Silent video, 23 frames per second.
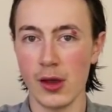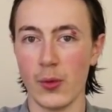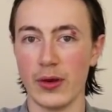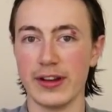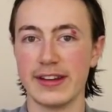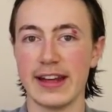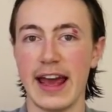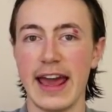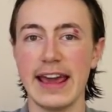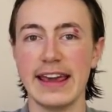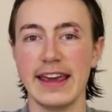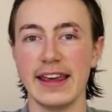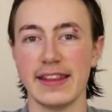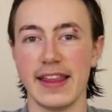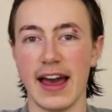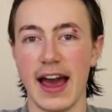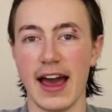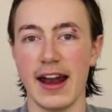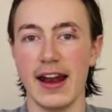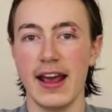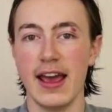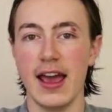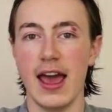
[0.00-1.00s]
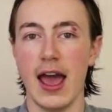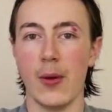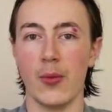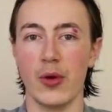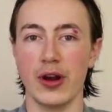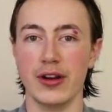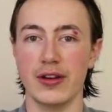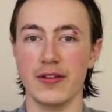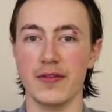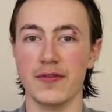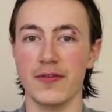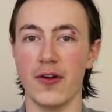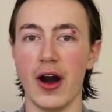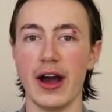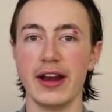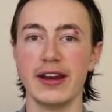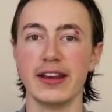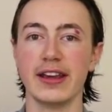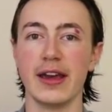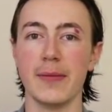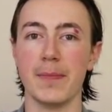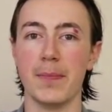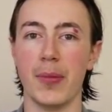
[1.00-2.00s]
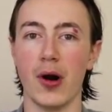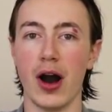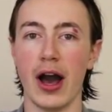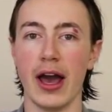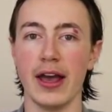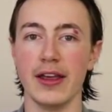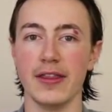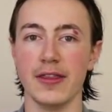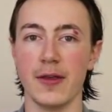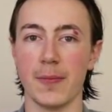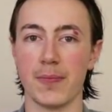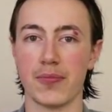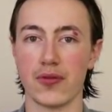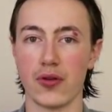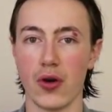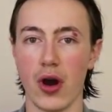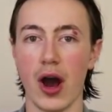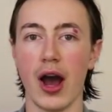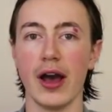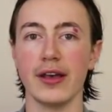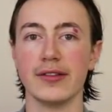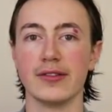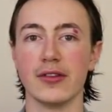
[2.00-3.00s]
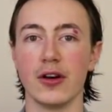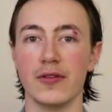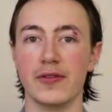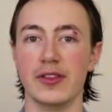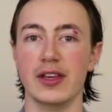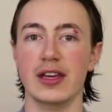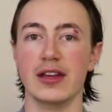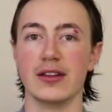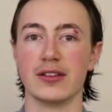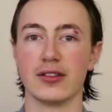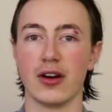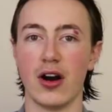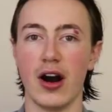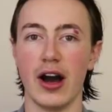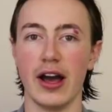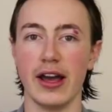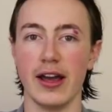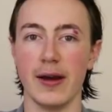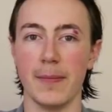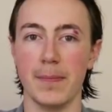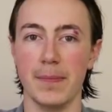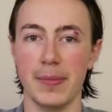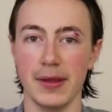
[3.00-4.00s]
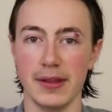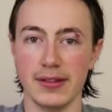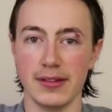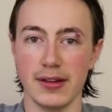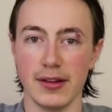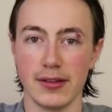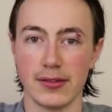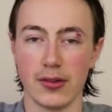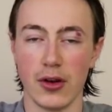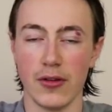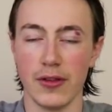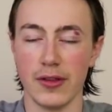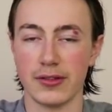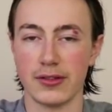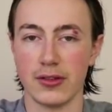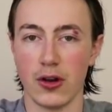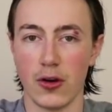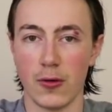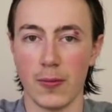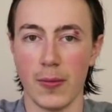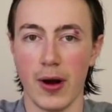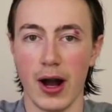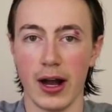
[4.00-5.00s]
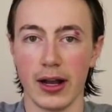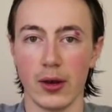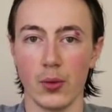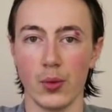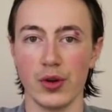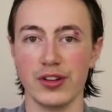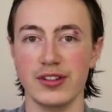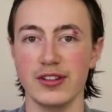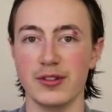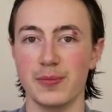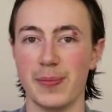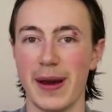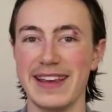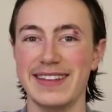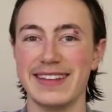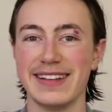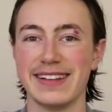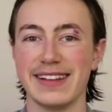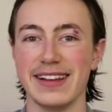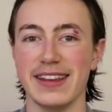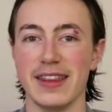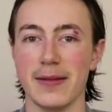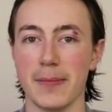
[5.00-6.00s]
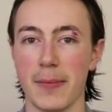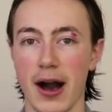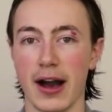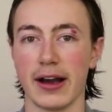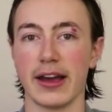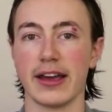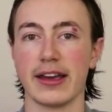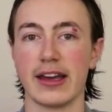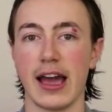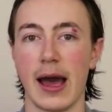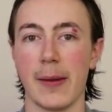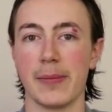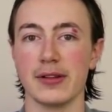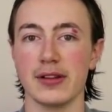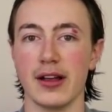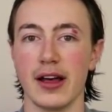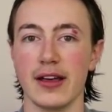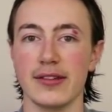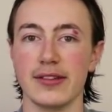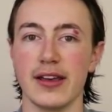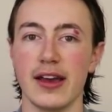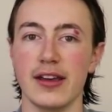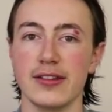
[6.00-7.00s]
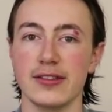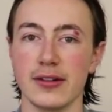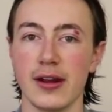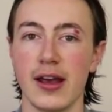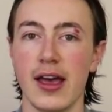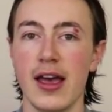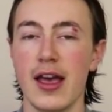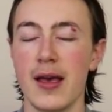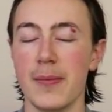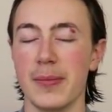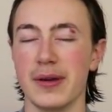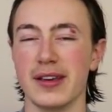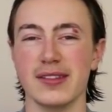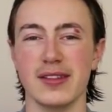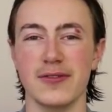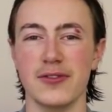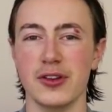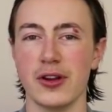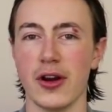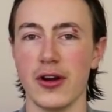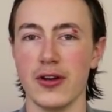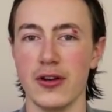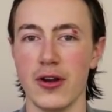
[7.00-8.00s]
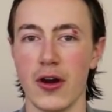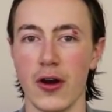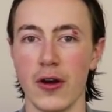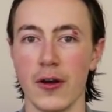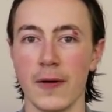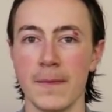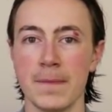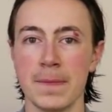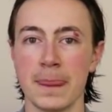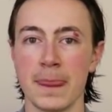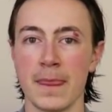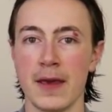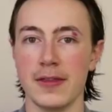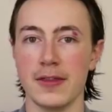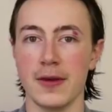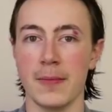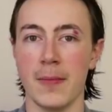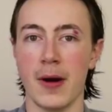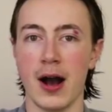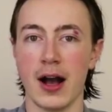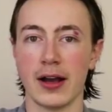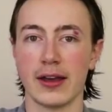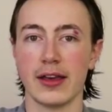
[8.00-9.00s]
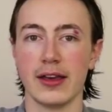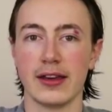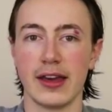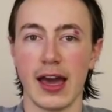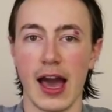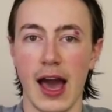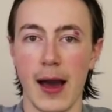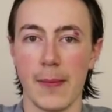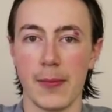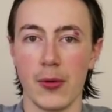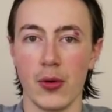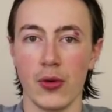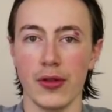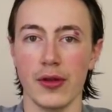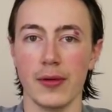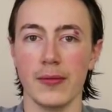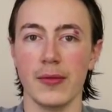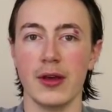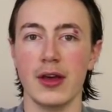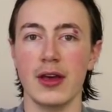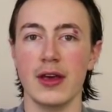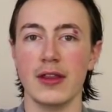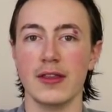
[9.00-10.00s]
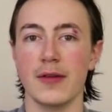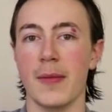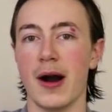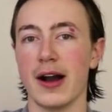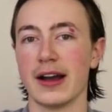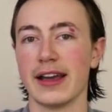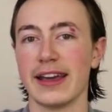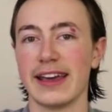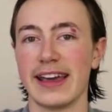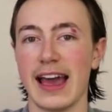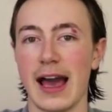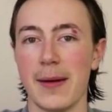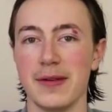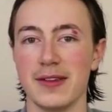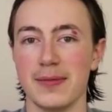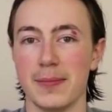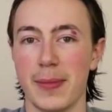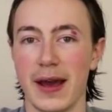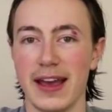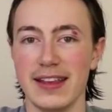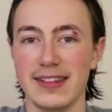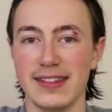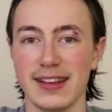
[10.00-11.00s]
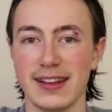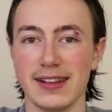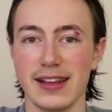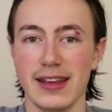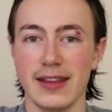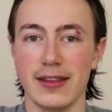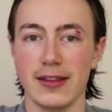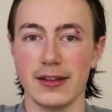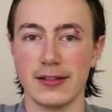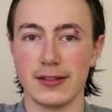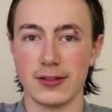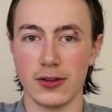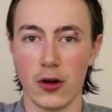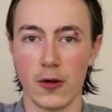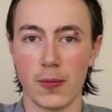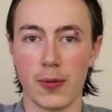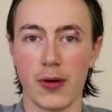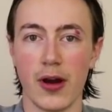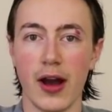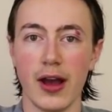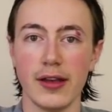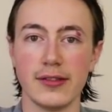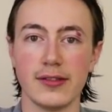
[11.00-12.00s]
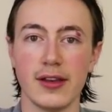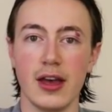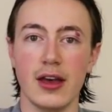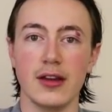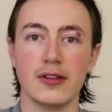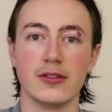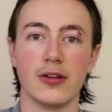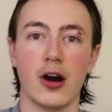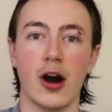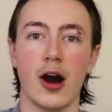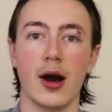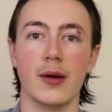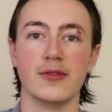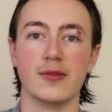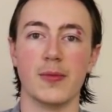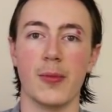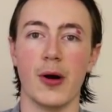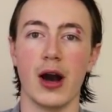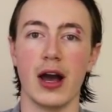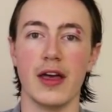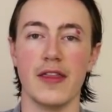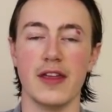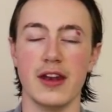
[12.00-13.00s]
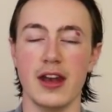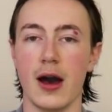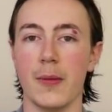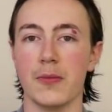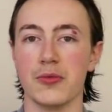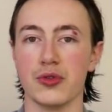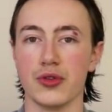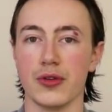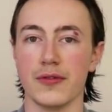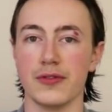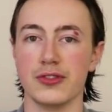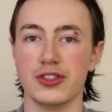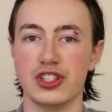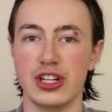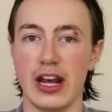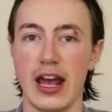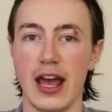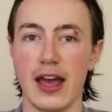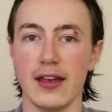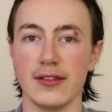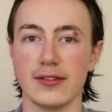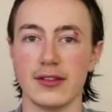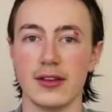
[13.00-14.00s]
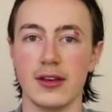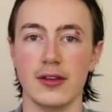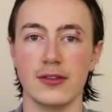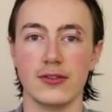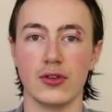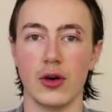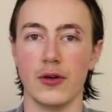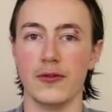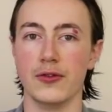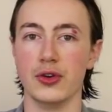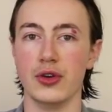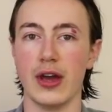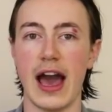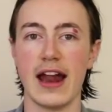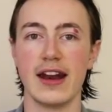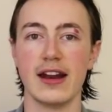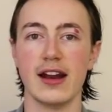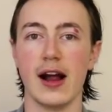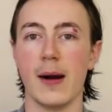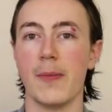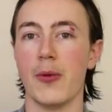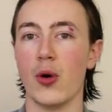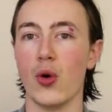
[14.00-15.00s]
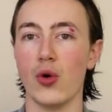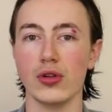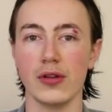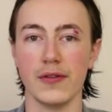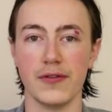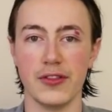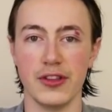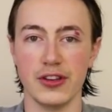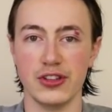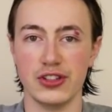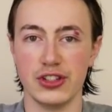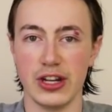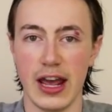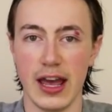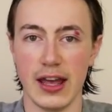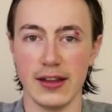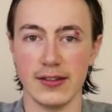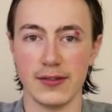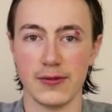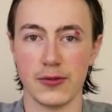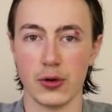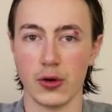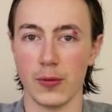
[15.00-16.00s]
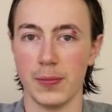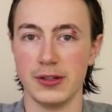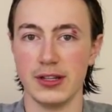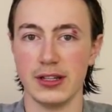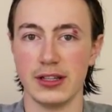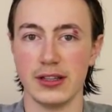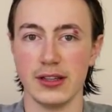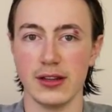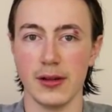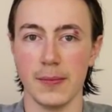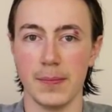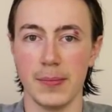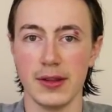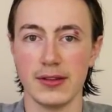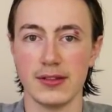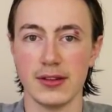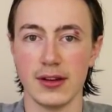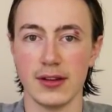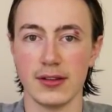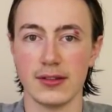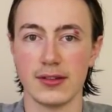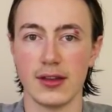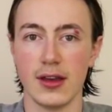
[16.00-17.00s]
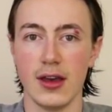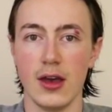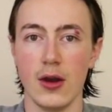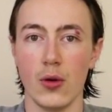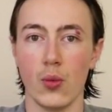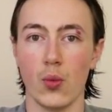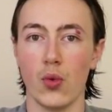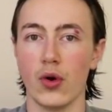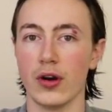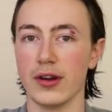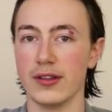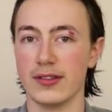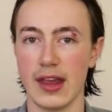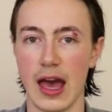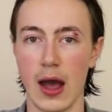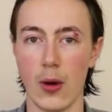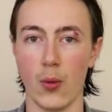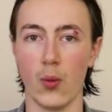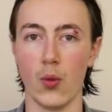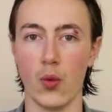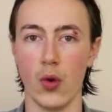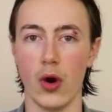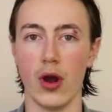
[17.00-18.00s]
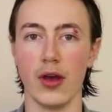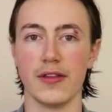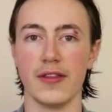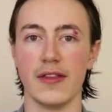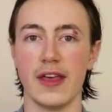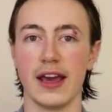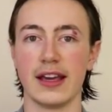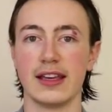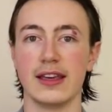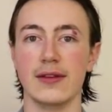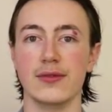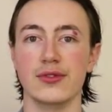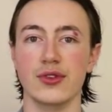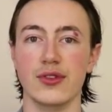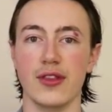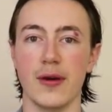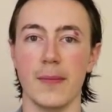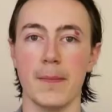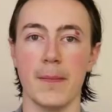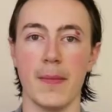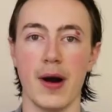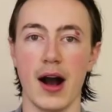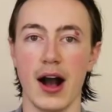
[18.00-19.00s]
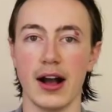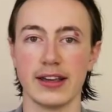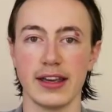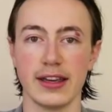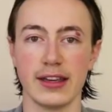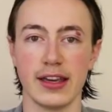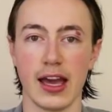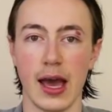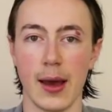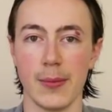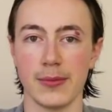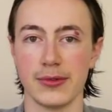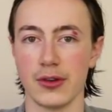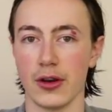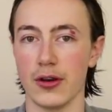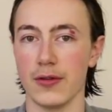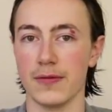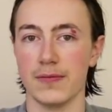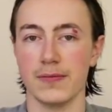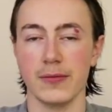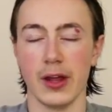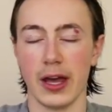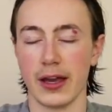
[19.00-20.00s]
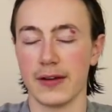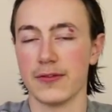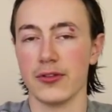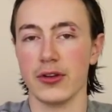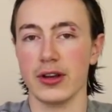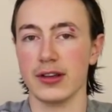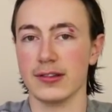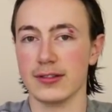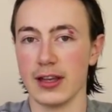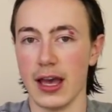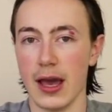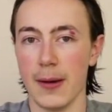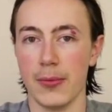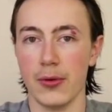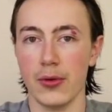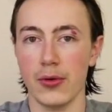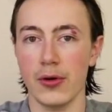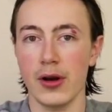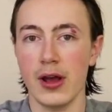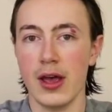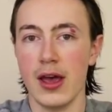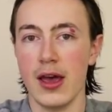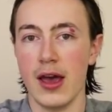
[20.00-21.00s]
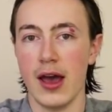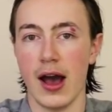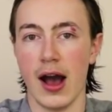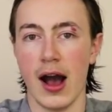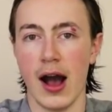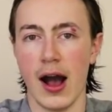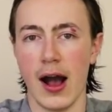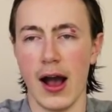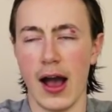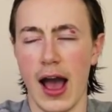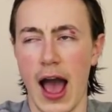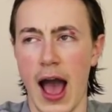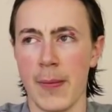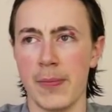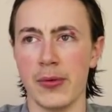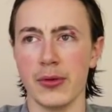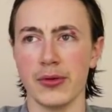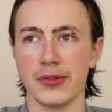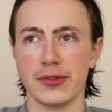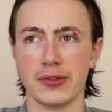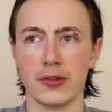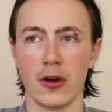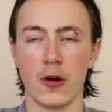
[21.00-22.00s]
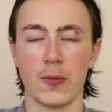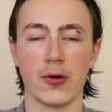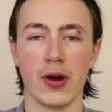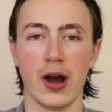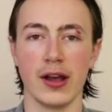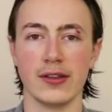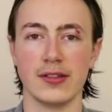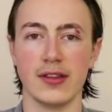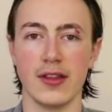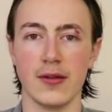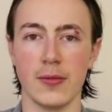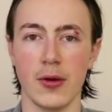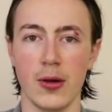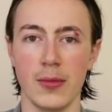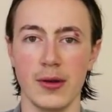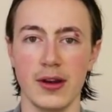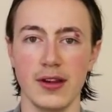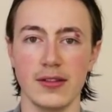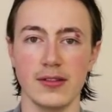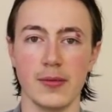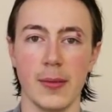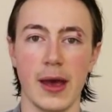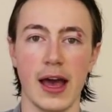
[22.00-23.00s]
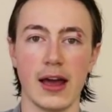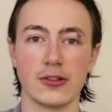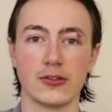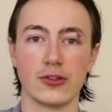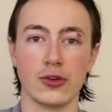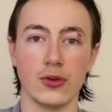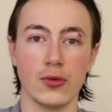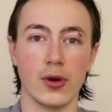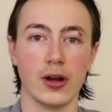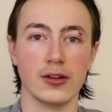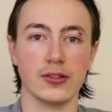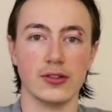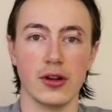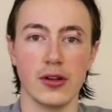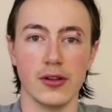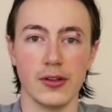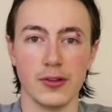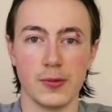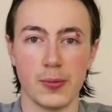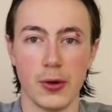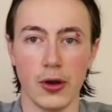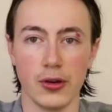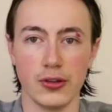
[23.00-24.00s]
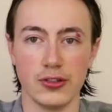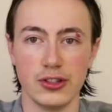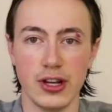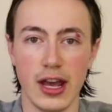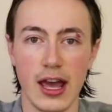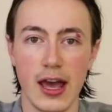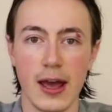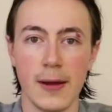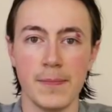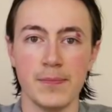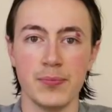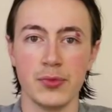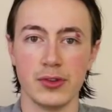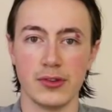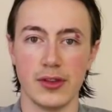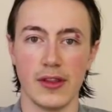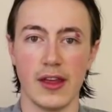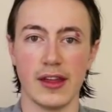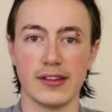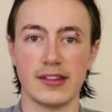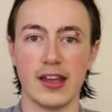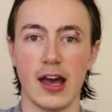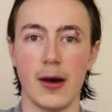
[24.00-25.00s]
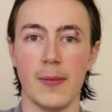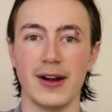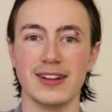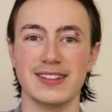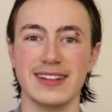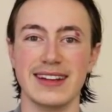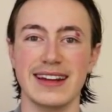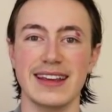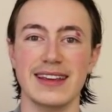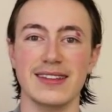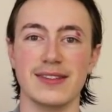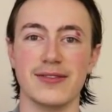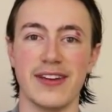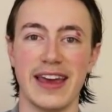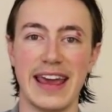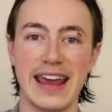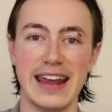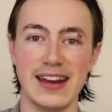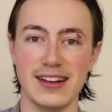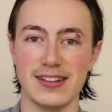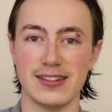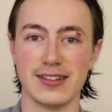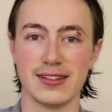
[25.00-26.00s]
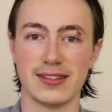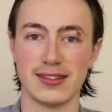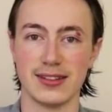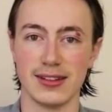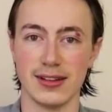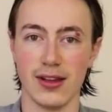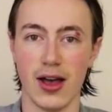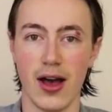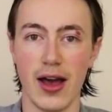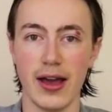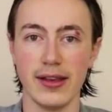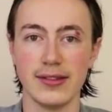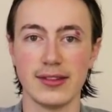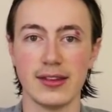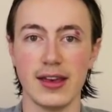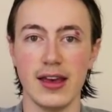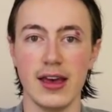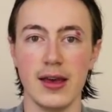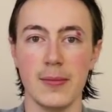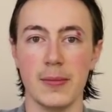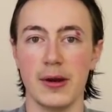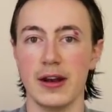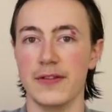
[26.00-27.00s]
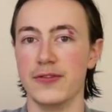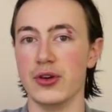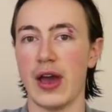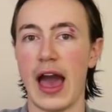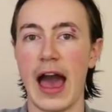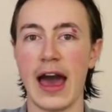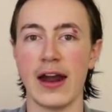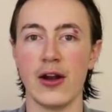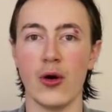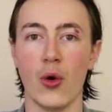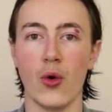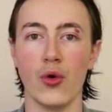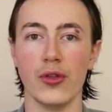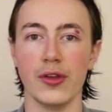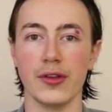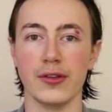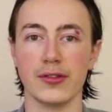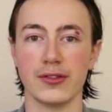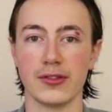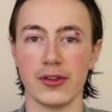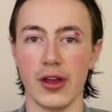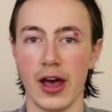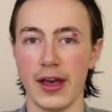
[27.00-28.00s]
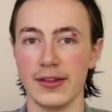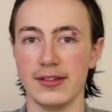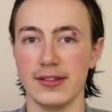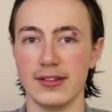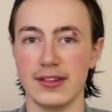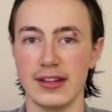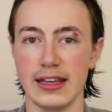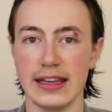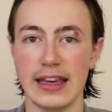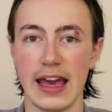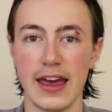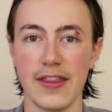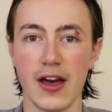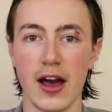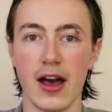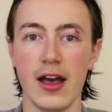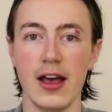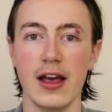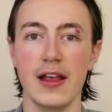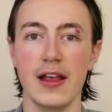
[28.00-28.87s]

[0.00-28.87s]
we're taking that and we're dividing it by the price of the entire business on the stock market, which is basically the market capitalization. Because if you don't know, the market cap or the, the market cap is basically the stock price times by the number of shares. So if you added up all of the shares for a particular business, what is that worth? And that gives you the market cap. So, like for example, uh, Apple's stock price at the moment is about $200 per share. So that's how much it is for each slice. But if you add all the slices together,